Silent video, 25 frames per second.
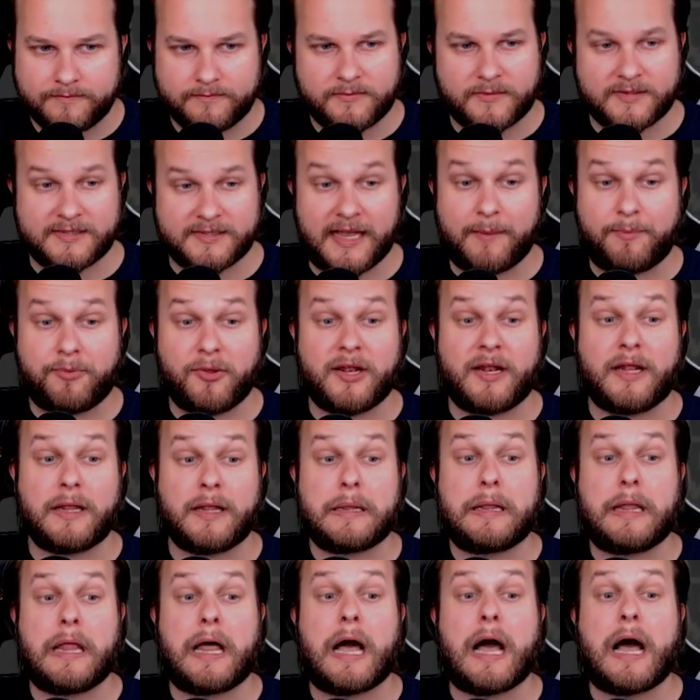Because I played a
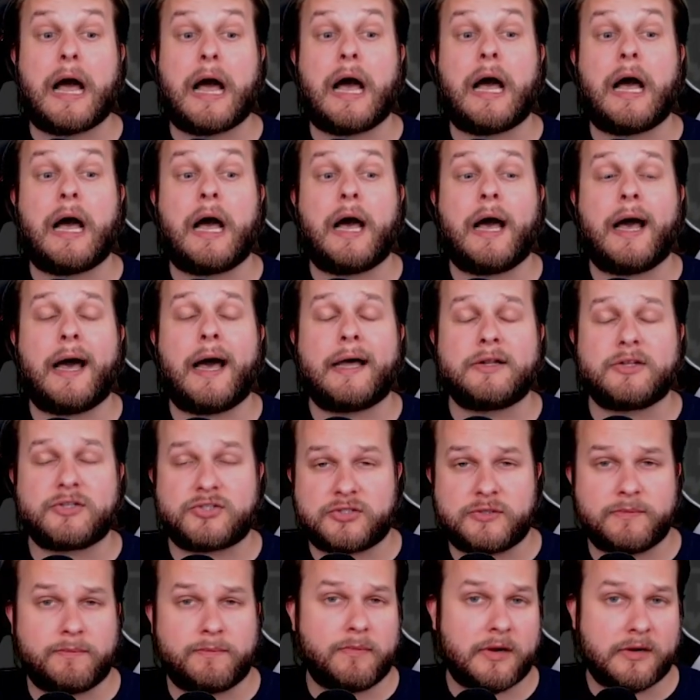lot of
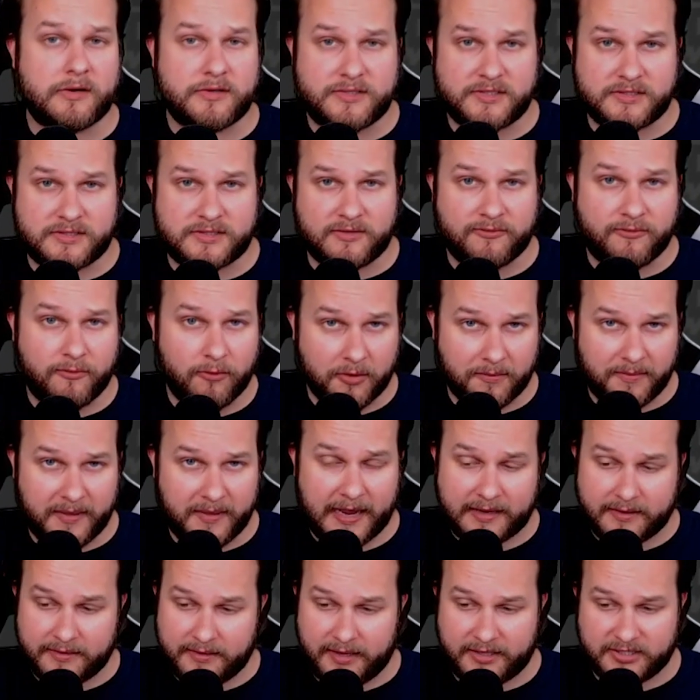Super Mario 64
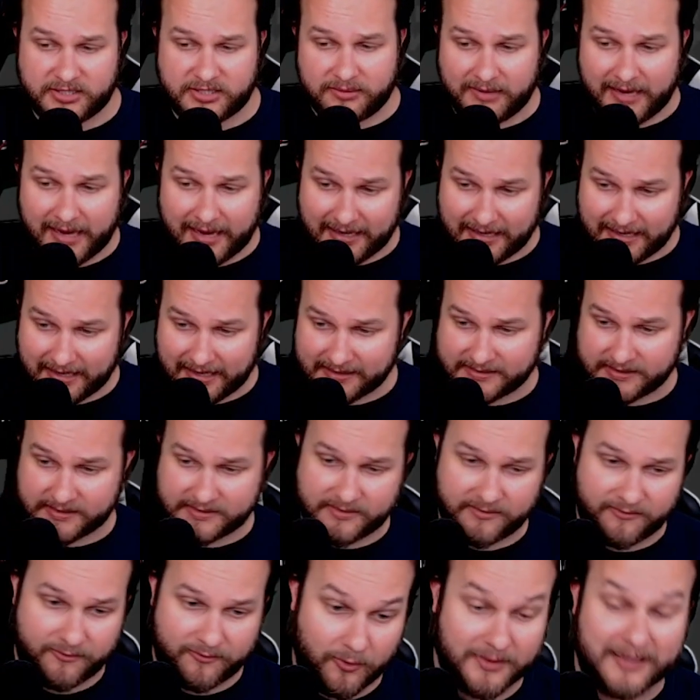back in the day when I had an
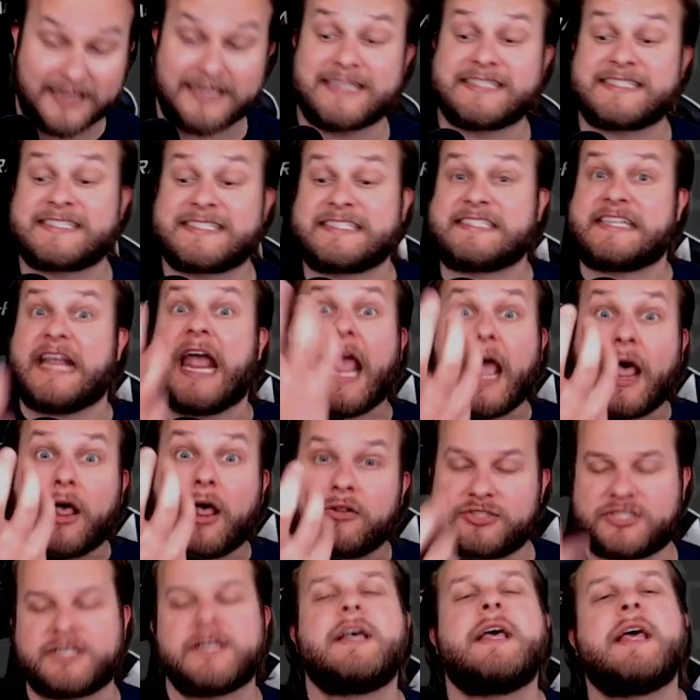N64. The
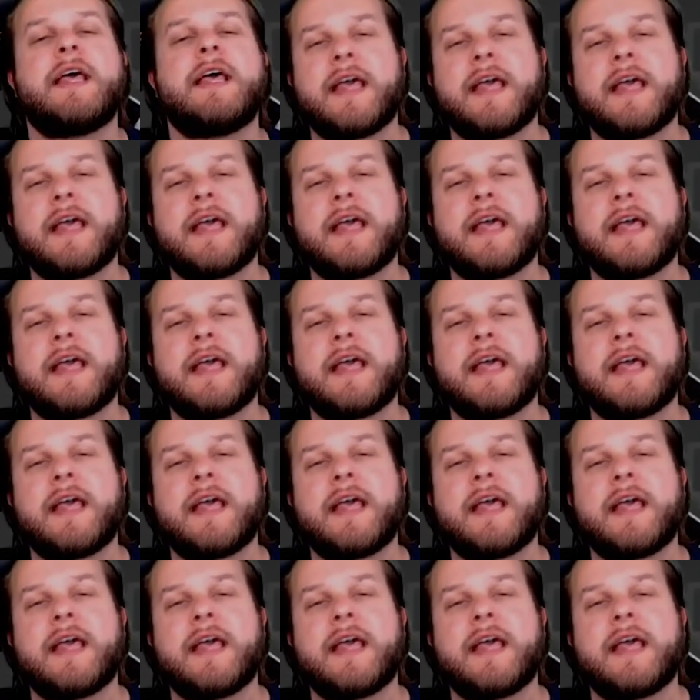nostalgia.